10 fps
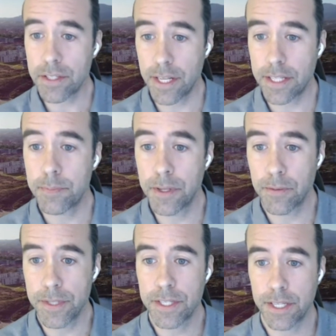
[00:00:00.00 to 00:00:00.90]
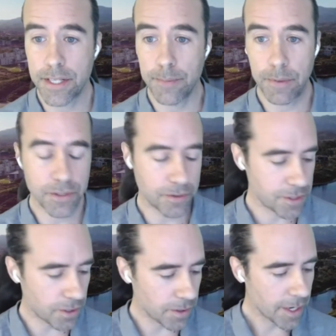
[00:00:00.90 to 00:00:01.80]
That's been a recent example too.
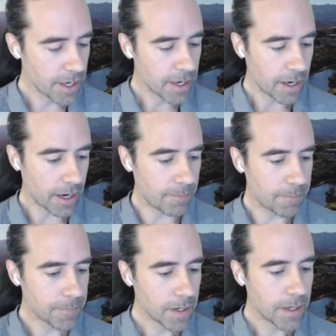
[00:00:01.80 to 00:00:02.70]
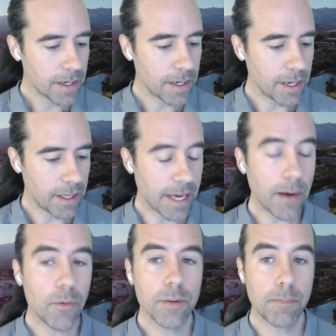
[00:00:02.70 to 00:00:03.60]
So
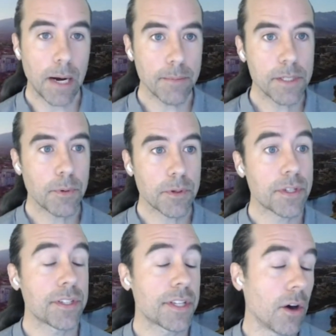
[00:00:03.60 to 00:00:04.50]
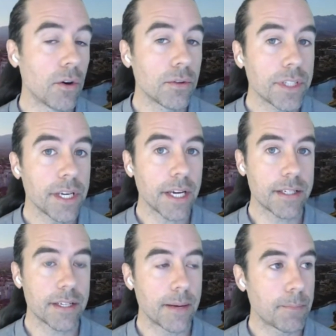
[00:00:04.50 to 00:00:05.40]
bomb disposal is the only
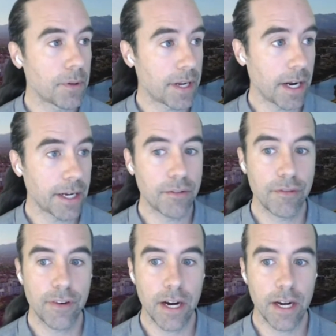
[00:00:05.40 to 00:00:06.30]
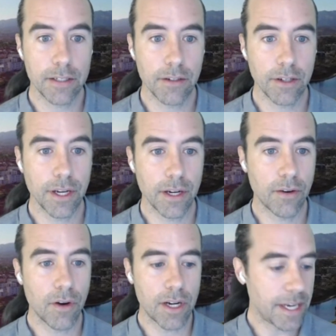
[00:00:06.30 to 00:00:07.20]
example that I could find looking
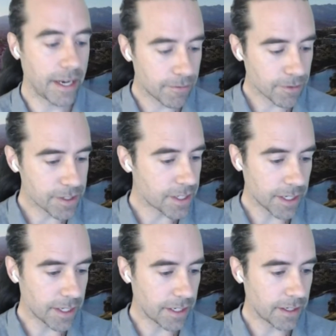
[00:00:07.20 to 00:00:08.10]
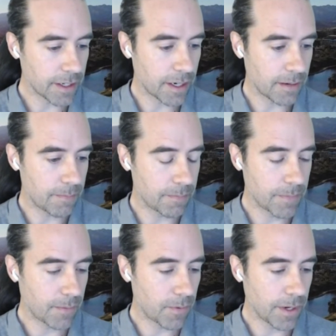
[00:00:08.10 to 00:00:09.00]
across every study.
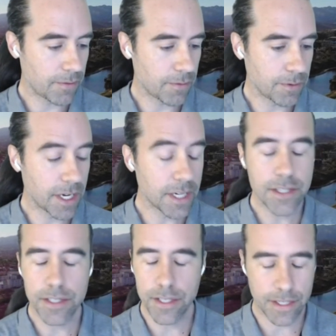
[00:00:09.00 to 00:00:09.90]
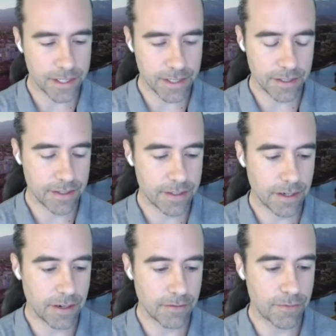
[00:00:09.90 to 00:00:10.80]
I went through dozens and dozens
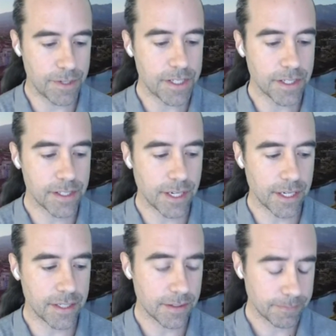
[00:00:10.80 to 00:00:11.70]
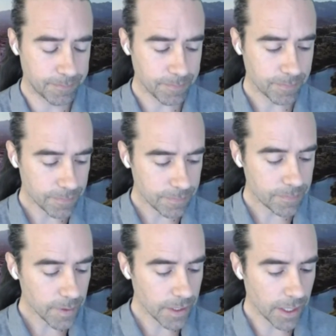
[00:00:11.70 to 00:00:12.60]
of recent studies
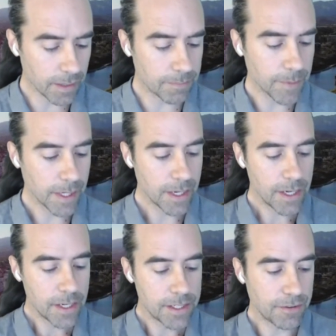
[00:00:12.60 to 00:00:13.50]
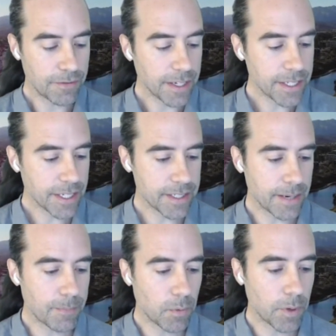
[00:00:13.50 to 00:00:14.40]
to find an
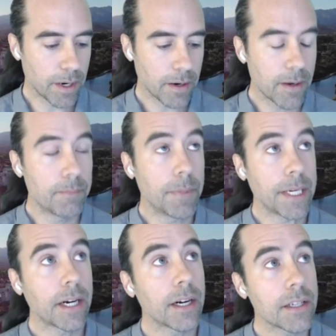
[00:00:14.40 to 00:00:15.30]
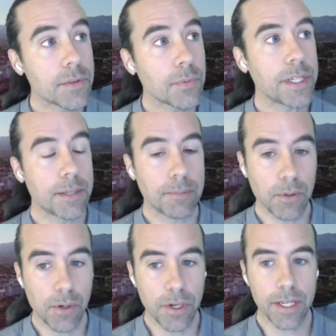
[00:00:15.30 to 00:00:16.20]
example where, because we
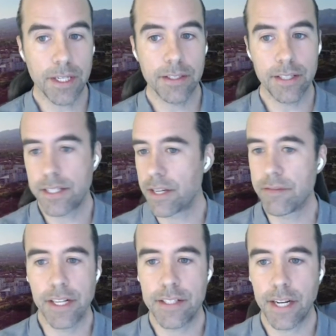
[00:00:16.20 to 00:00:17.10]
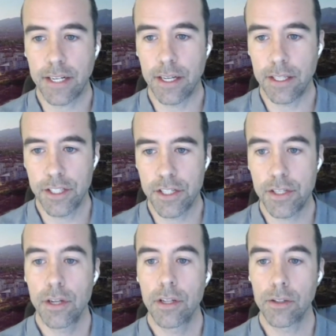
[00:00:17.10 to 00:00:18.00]
deployed these advanced
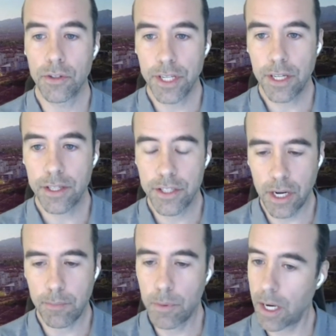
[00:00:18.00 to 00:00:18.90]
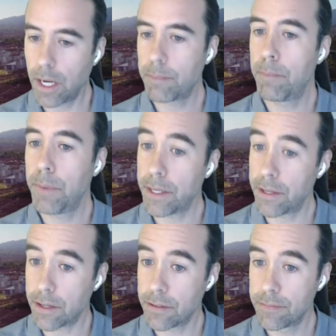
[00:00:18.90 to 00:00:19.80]
technologies, learning on the job got better.